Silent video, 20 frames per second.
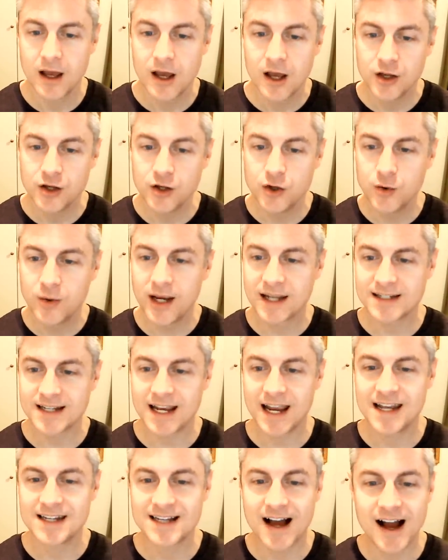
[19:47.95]
You get
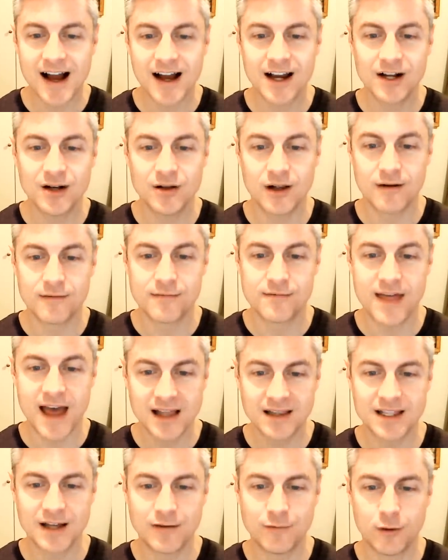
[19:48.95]
a tile of
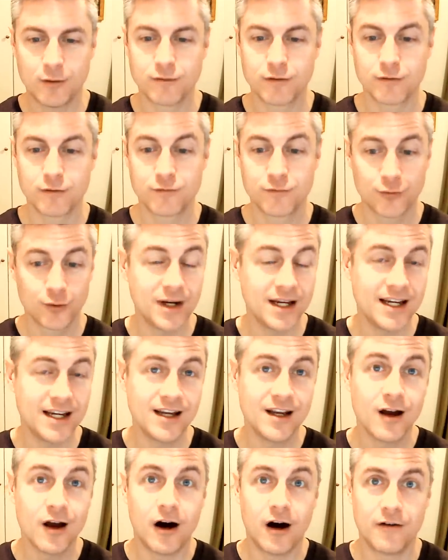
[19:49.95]
that level for free
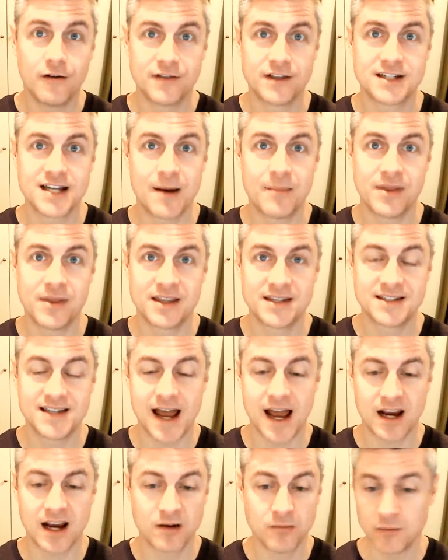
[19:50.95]
off the top of the
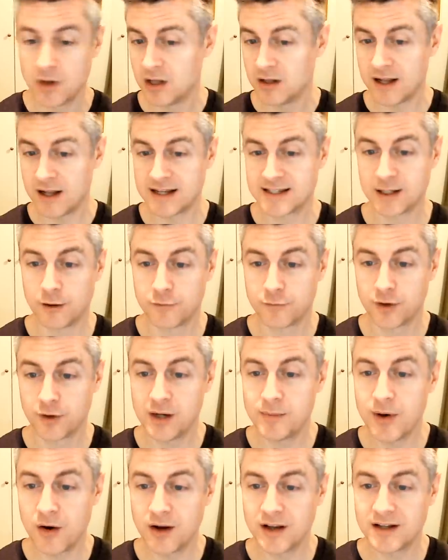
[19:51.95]
stack. Nice little free
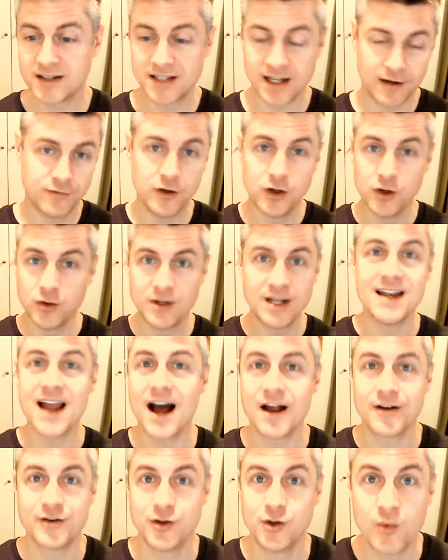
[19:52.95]
bonus if you did
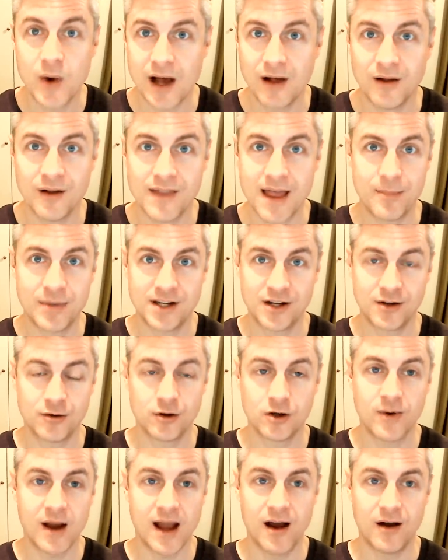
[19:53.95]
not do well in that
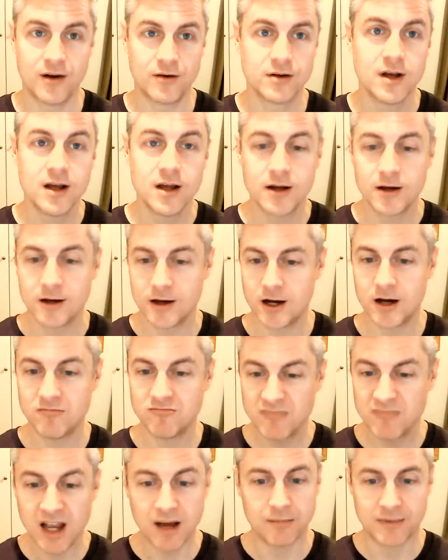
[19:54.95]
particular round.
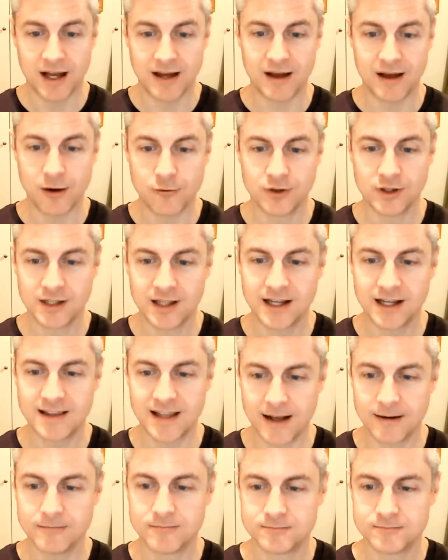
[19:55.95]
Um, yeah, I, I really like that.